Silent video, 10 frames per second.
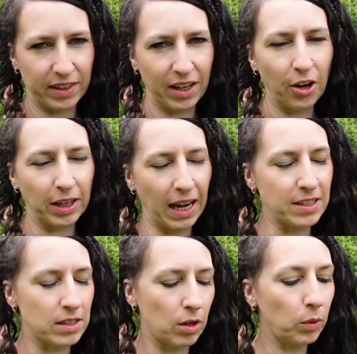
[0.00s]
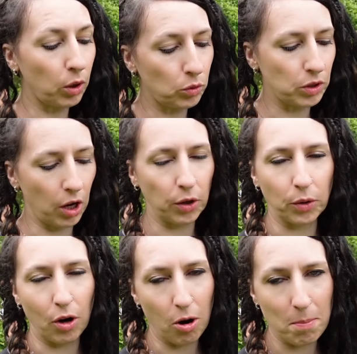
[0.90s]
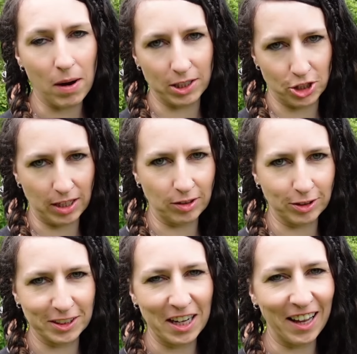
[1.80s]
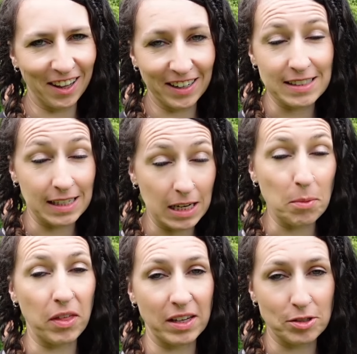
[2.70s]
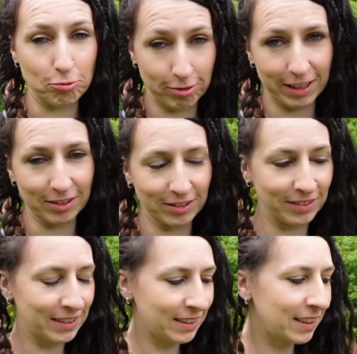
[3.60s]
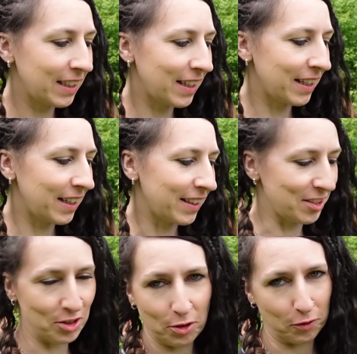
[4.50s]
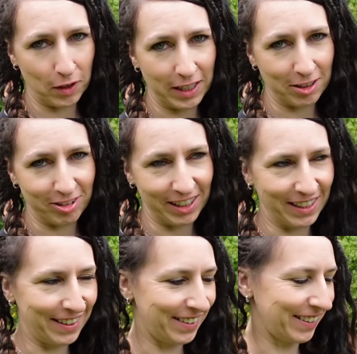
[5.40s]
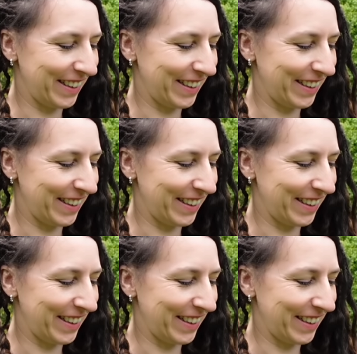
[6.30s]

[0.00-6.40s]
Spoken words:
Okay, so we all know on my channel I like to keep things real. There's no fakery here.